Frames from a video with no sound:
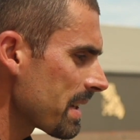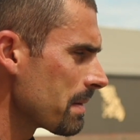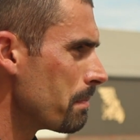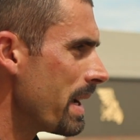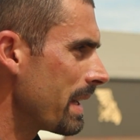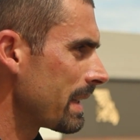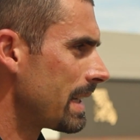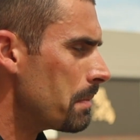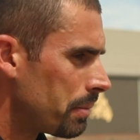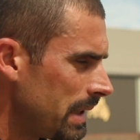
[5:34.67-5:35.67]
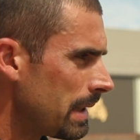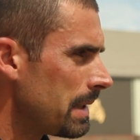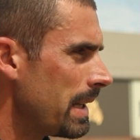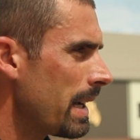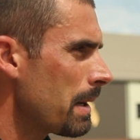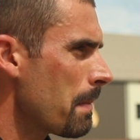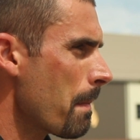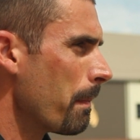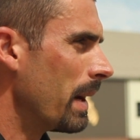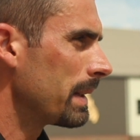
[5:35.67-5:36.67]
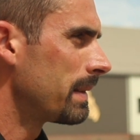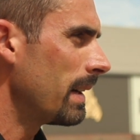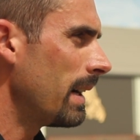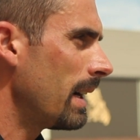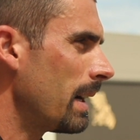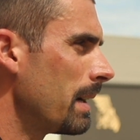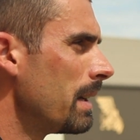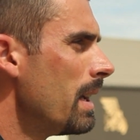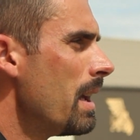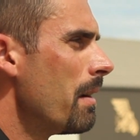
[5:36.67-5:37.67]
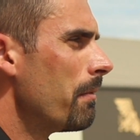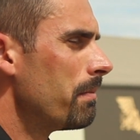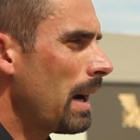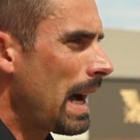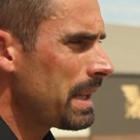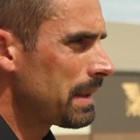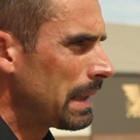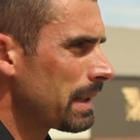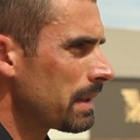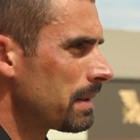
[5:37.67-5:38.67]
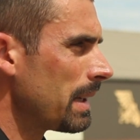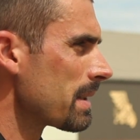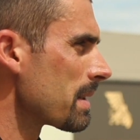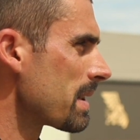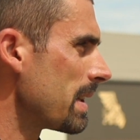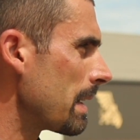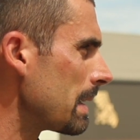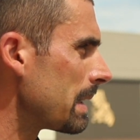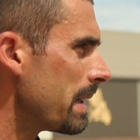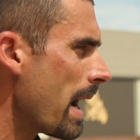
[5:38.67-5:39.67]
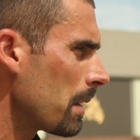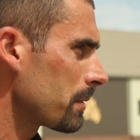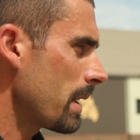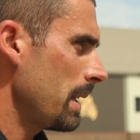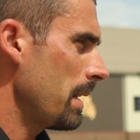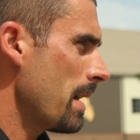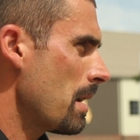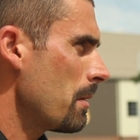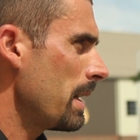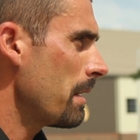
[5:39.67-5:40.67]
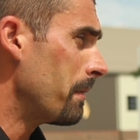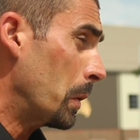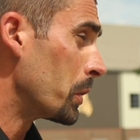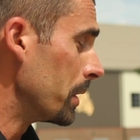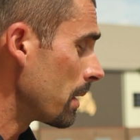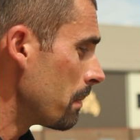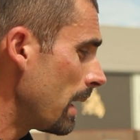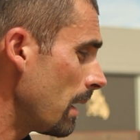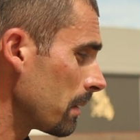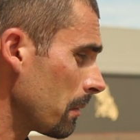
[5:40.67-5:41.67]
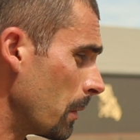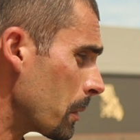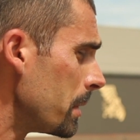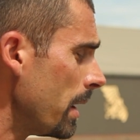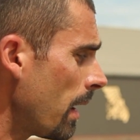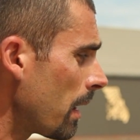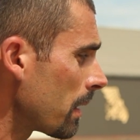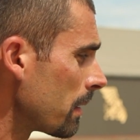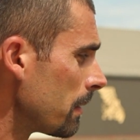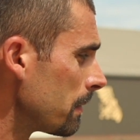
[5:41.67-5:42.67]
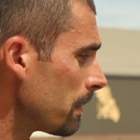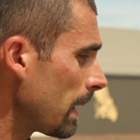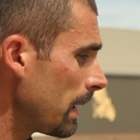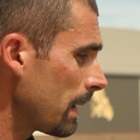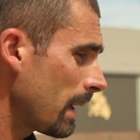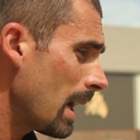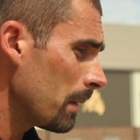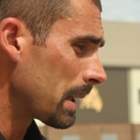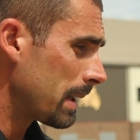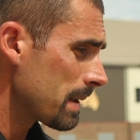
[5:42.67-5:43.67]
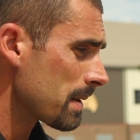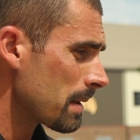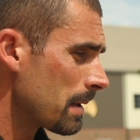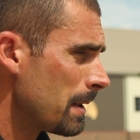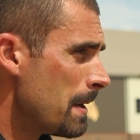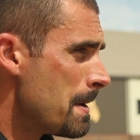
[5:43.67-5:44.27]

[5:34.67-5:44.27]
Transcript: hasn't been completed yet, but I think that things are settling down right now, and I feel good about where we are and how the kids are